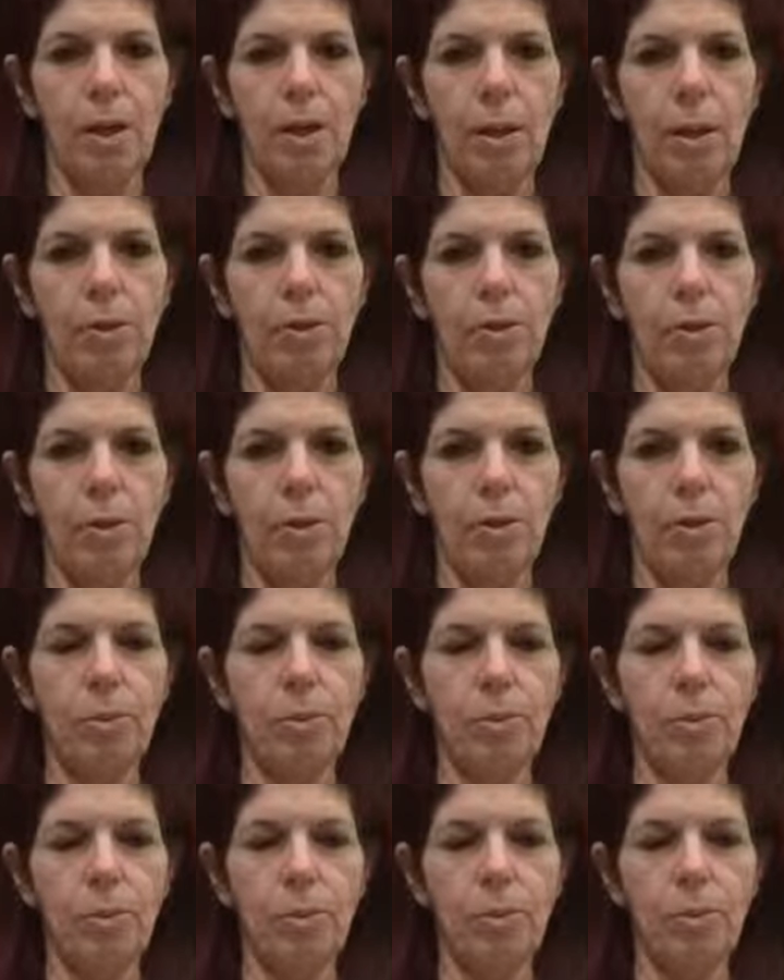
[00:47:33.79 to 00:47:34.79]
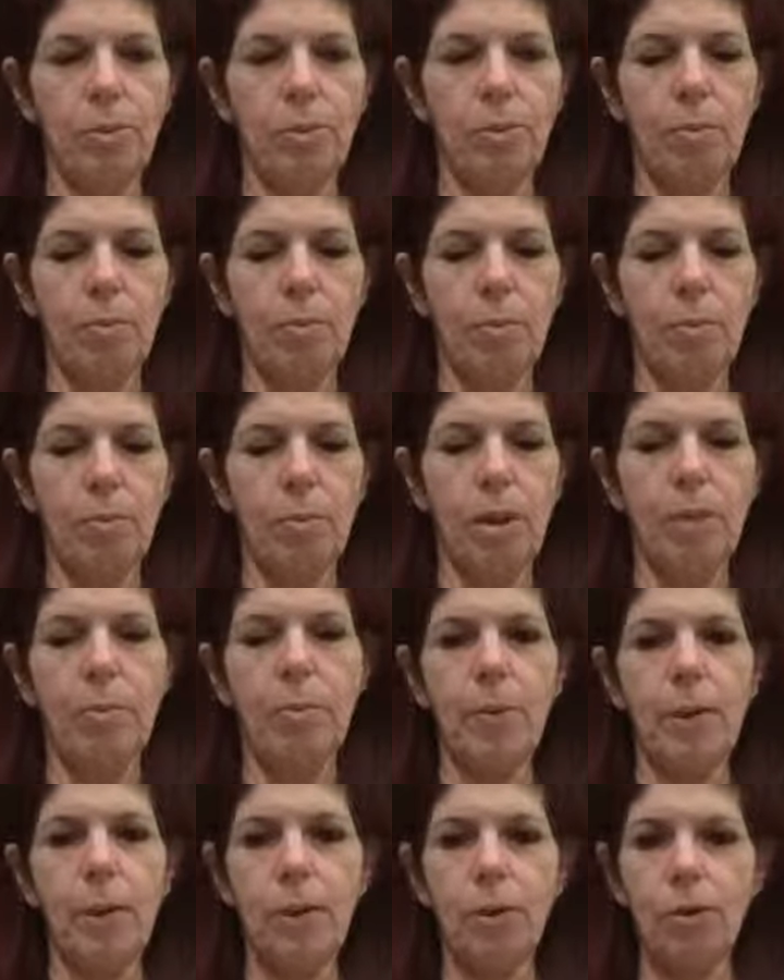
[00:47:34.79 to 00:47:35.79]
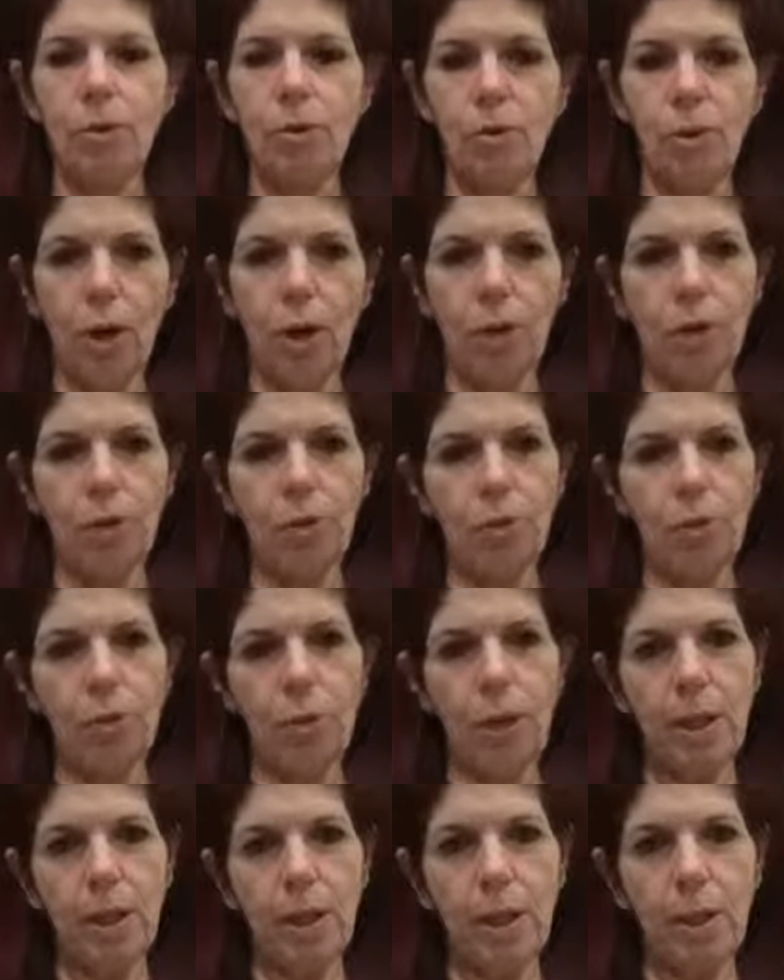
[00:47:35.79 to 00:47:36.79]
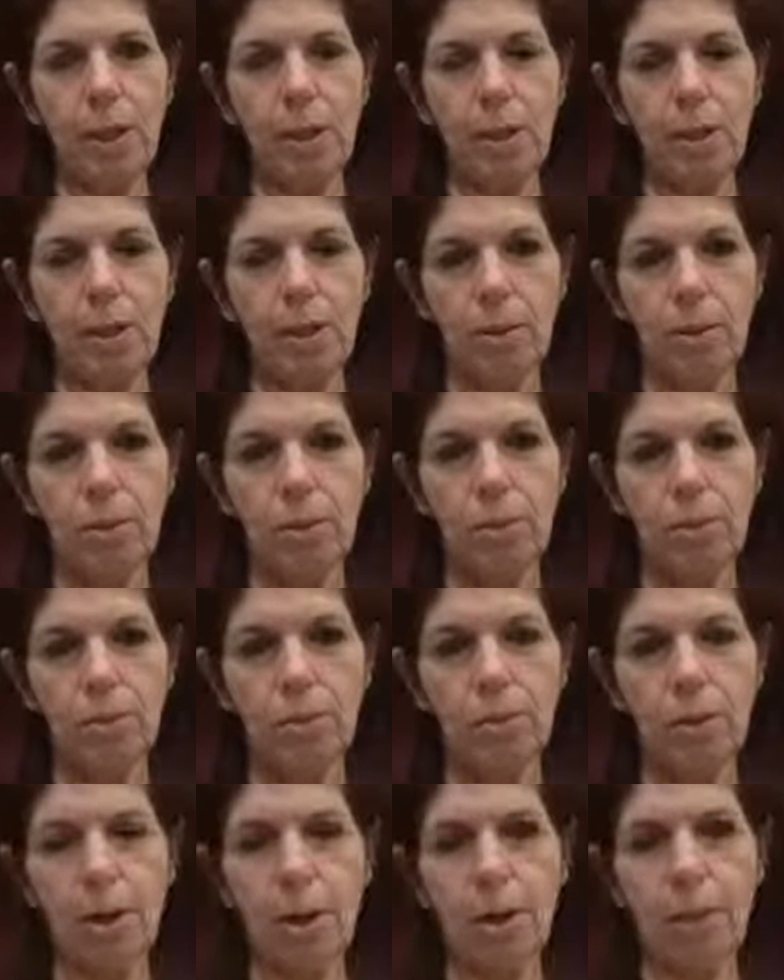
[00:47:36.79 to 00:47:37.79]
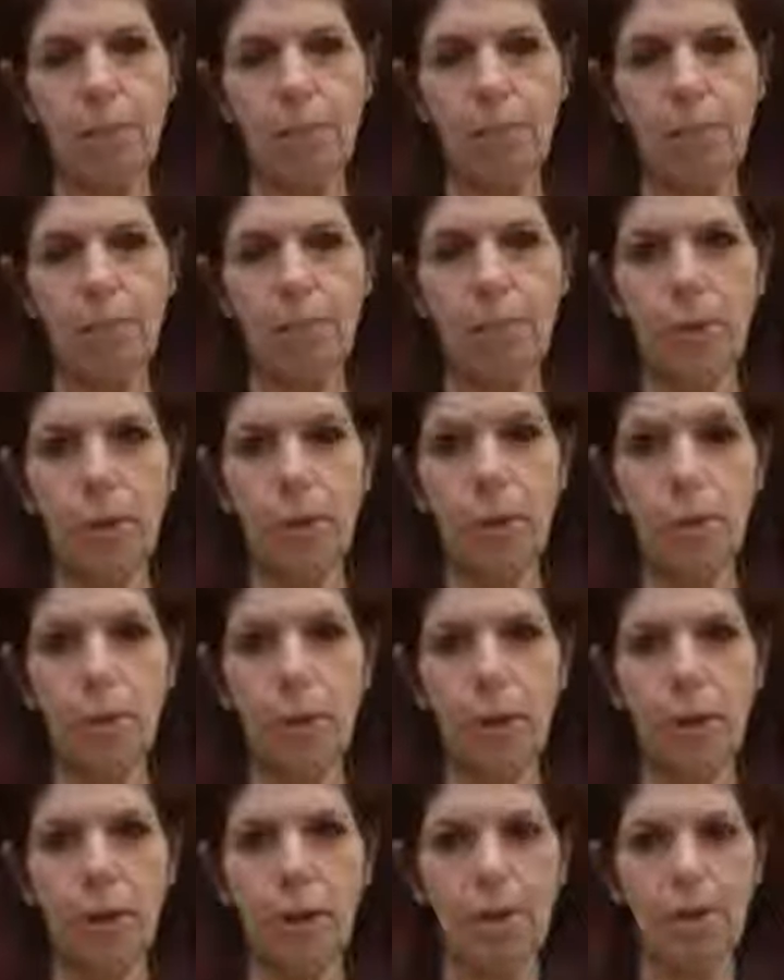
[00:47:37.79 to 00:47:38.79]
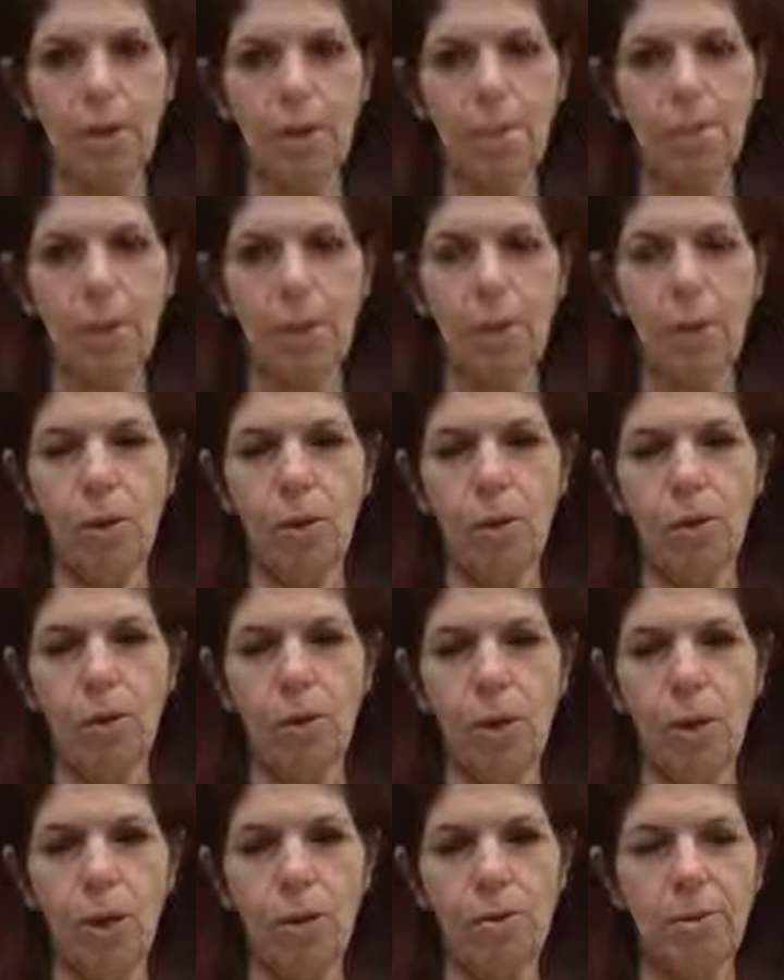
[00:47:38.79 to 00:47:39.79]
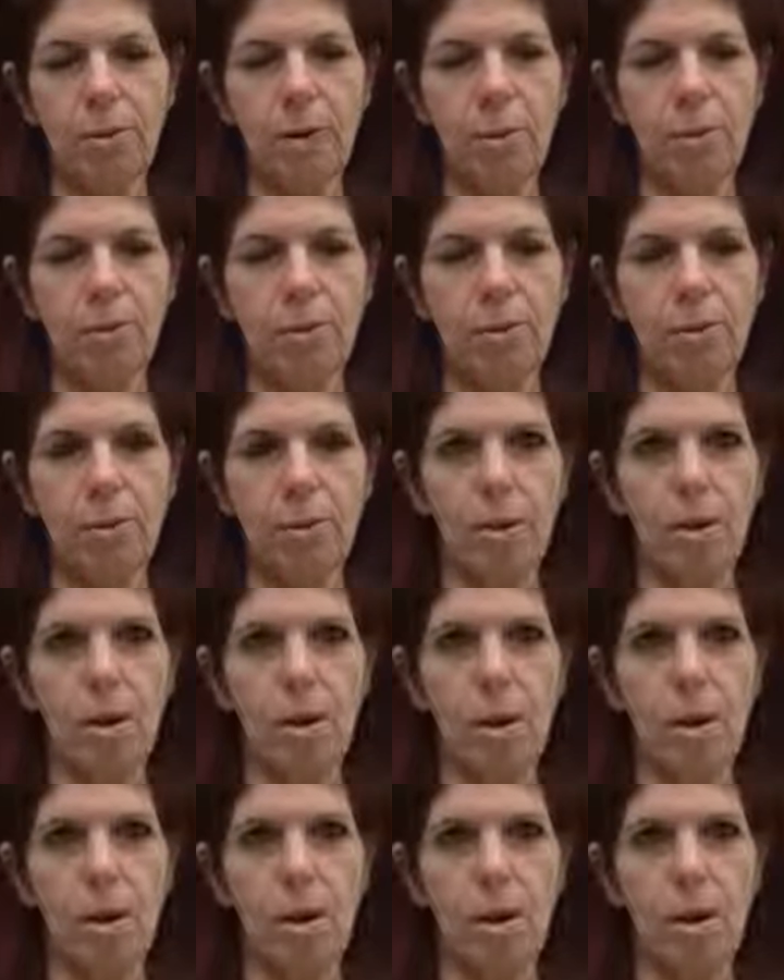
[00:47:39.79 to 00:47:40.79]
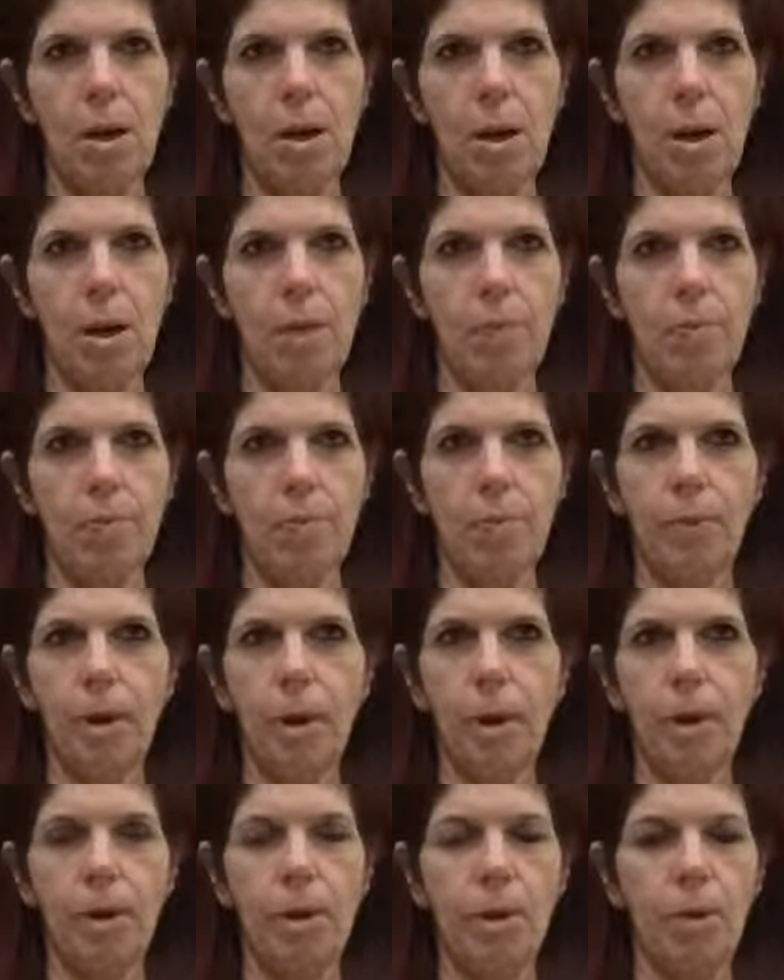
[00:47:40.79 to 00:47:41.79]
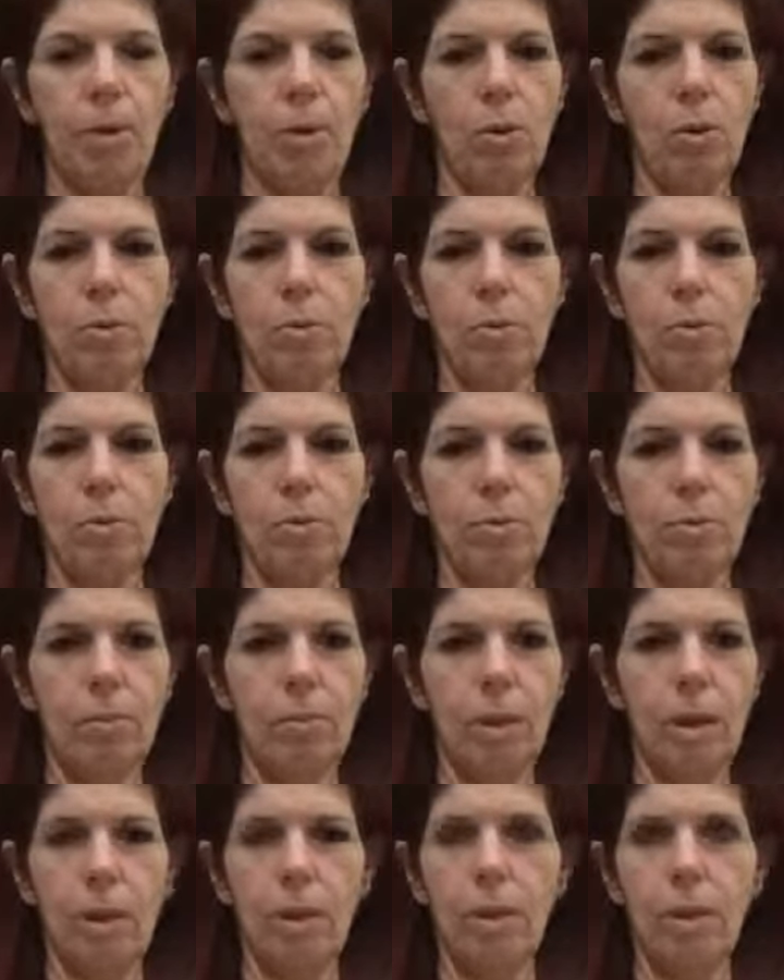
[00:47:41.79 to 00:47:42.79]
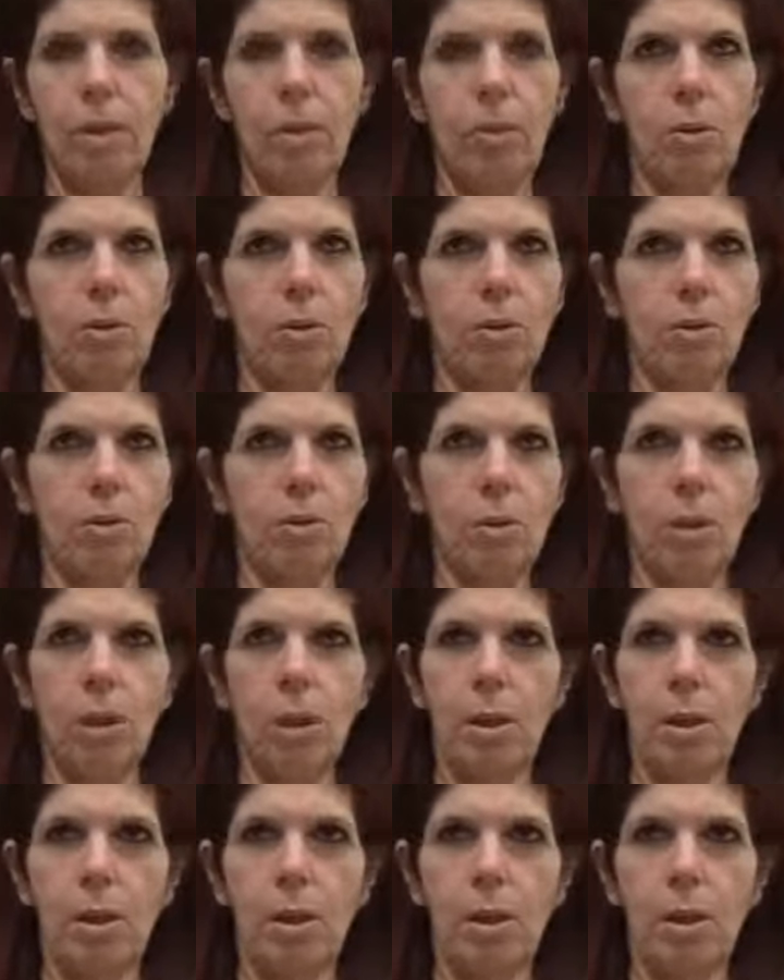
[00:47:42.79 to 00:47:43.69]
That's where my brain struggles around, like those, the newer concept, the older concepts. I know. You know what